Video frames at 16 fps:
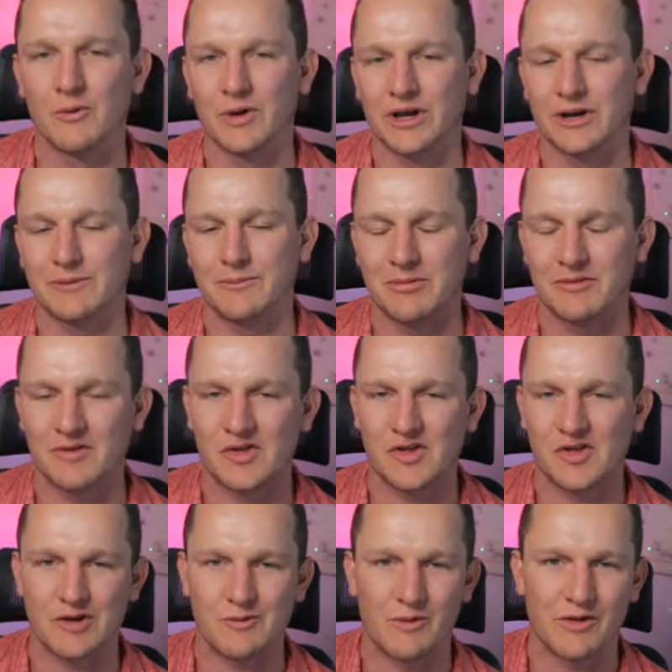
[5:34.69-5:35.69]
we're going to be able to
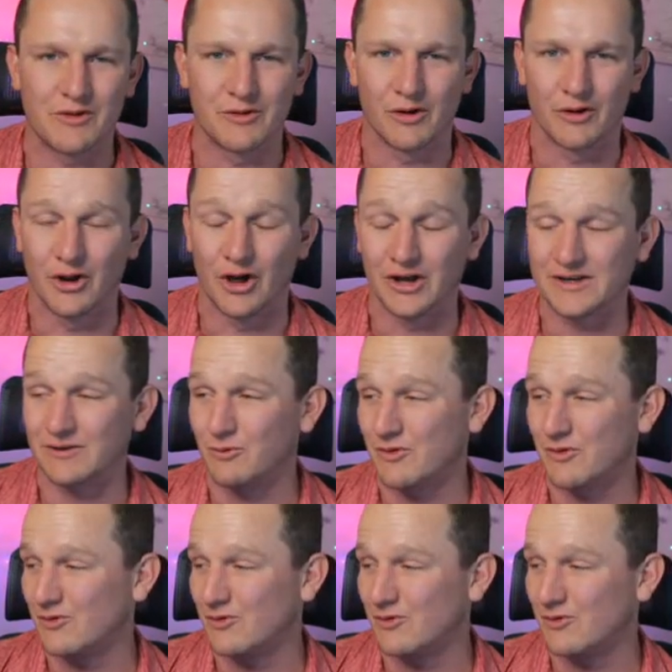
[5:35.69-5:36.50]
see whether or not it was